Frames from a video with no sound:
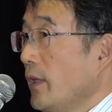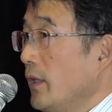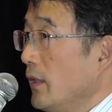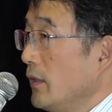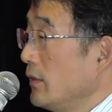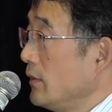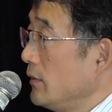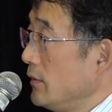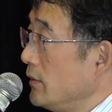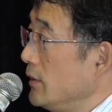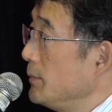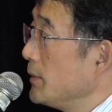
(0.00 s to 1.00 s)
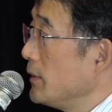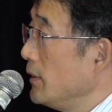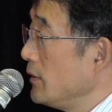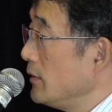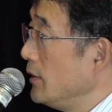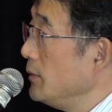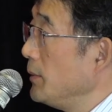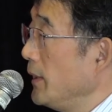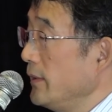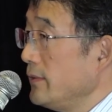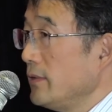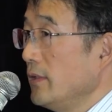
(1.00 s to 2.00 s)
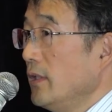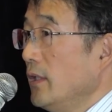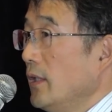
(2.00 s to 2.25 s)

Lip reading: can keep a current pace,